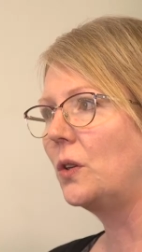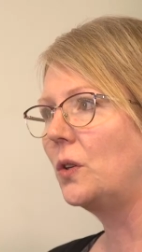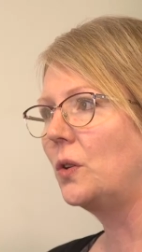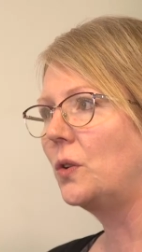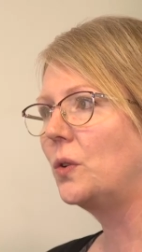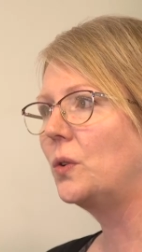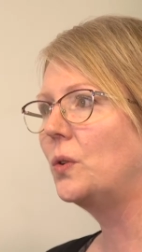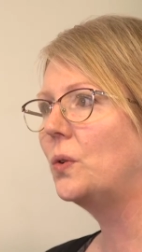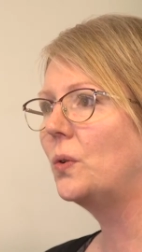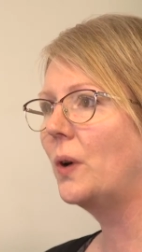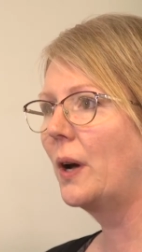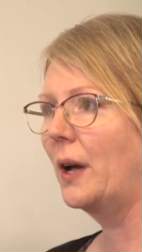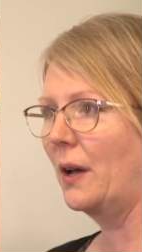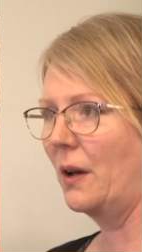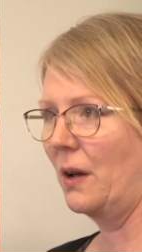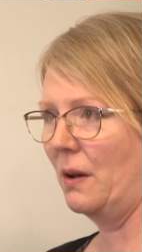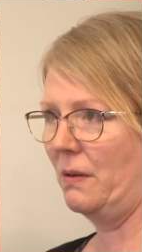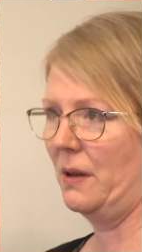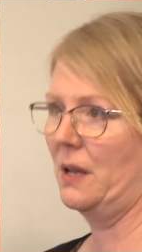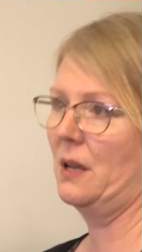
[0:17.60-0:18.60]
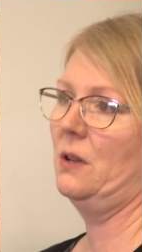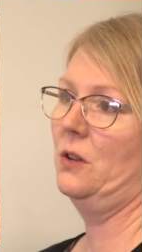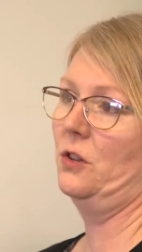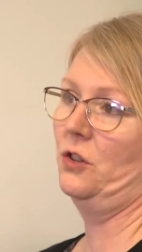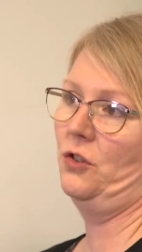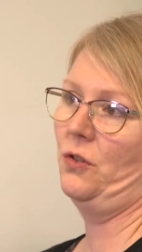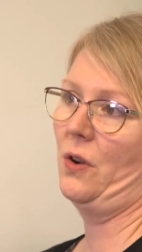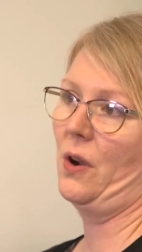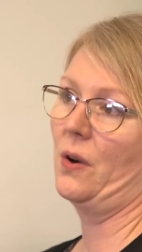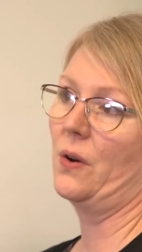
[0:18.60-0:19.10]
you are in
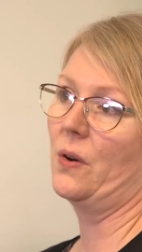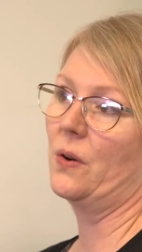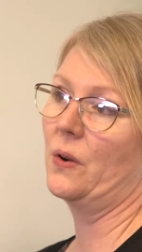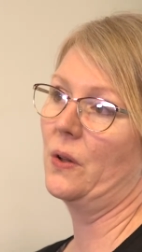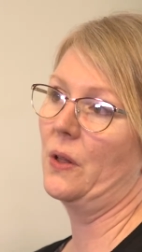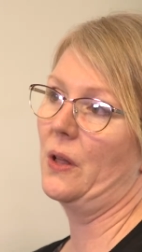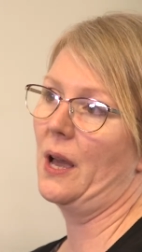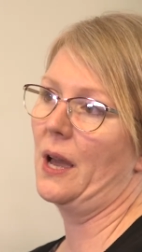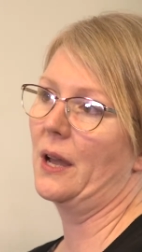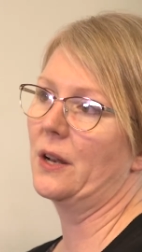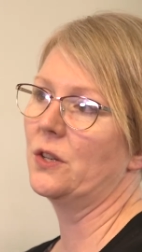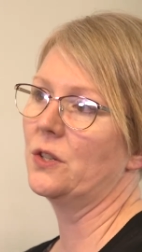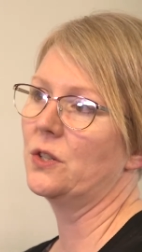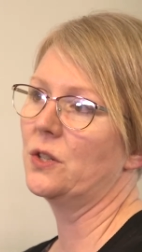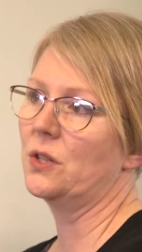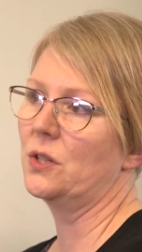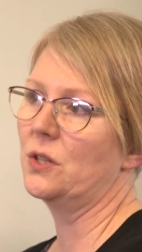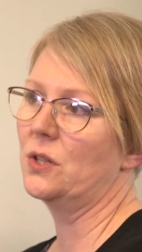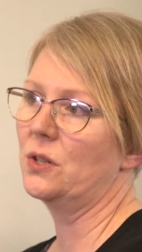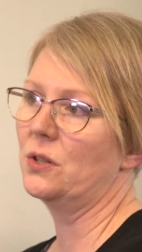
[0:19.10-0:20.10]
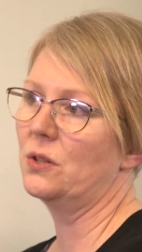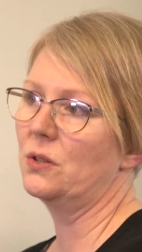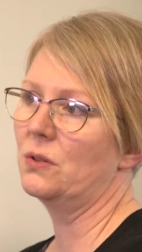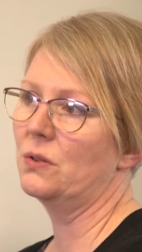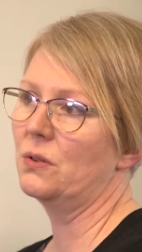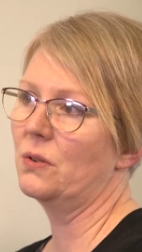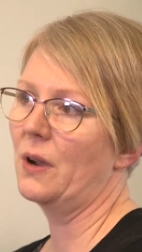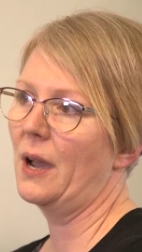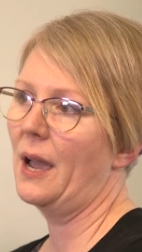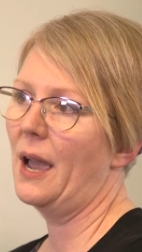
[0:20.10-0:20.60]
control and
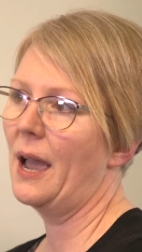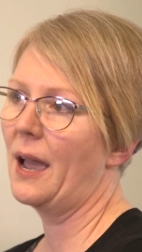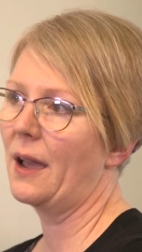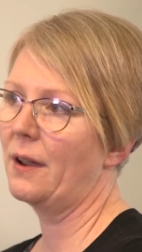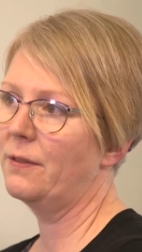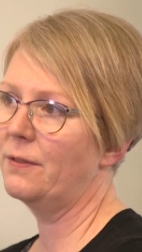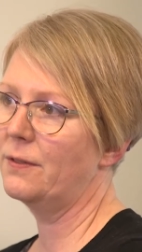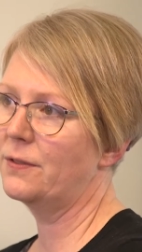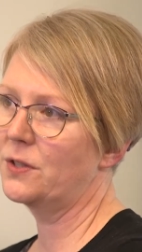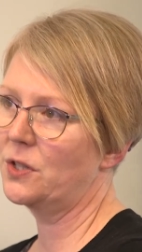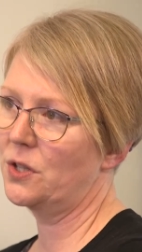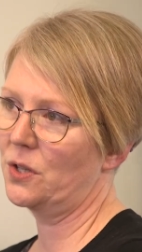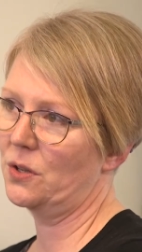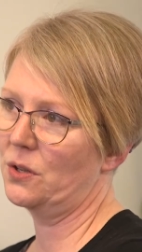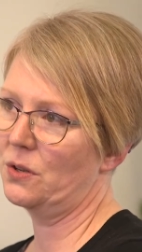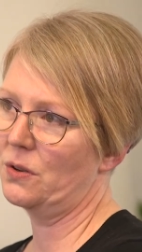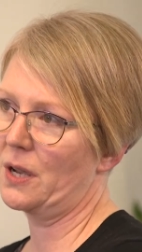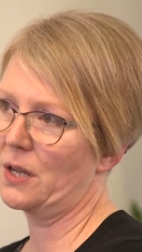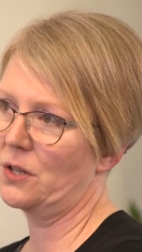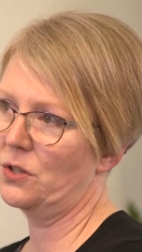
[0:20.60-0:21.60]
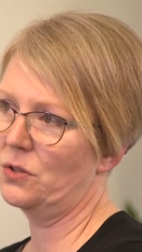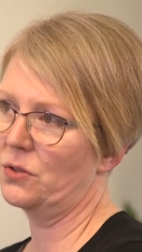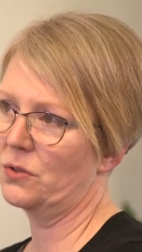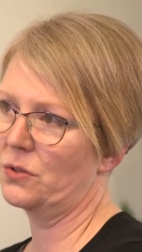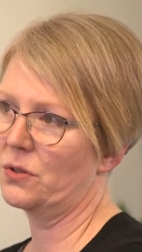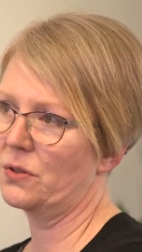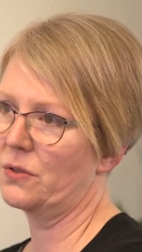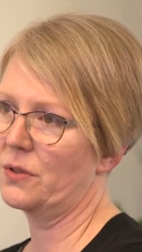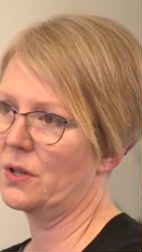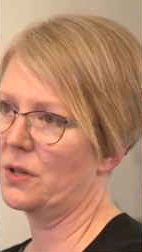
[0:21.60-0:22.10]
you have to
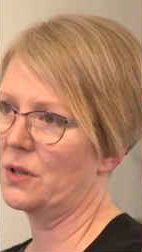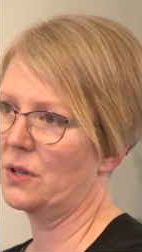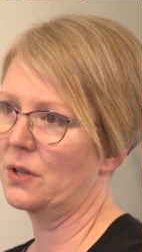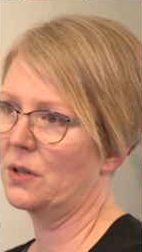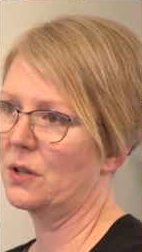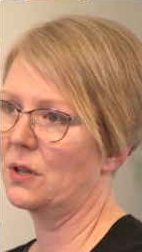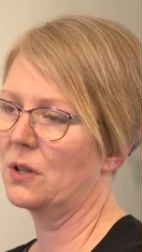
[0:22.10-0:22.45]
ensure that